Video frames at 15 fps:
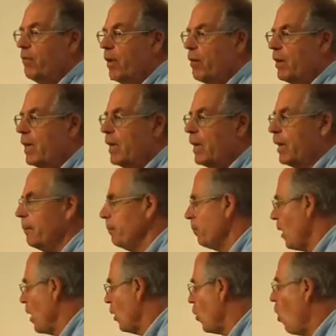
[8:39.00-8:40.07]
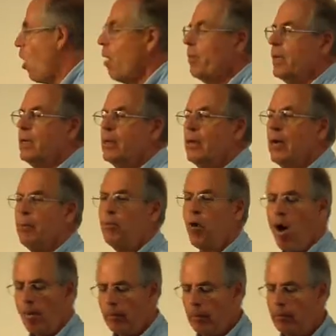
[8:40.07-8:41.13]
very common
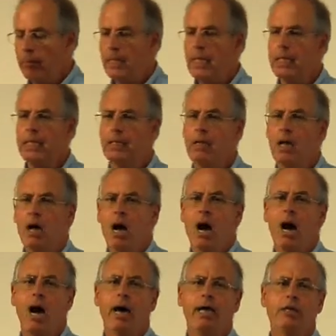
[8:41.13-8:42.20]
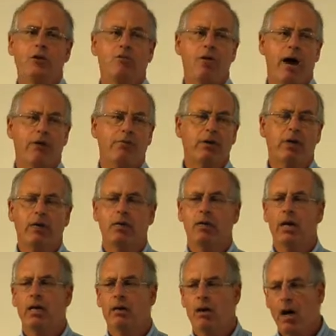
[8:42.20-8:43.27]
problem in high traffic
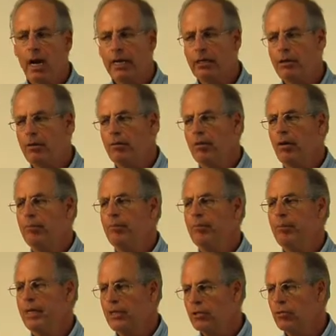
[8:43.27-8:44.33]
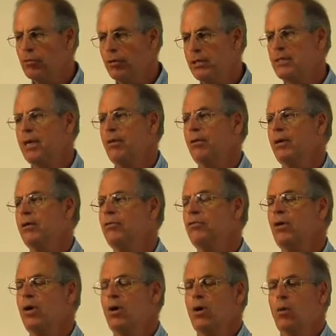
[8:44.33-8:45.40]
and big tourist
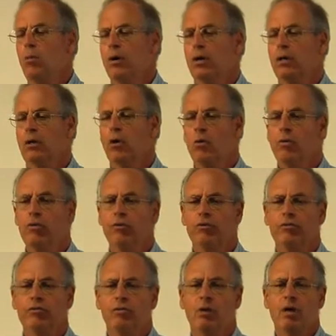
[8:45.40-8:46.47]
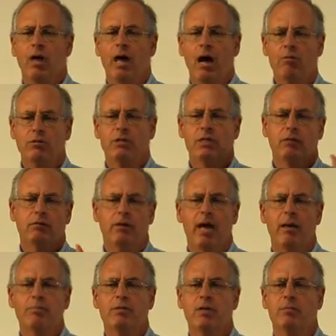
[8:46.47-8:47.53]
areas where locals out to
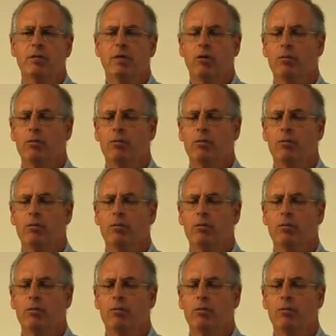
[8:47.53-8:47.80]
grab something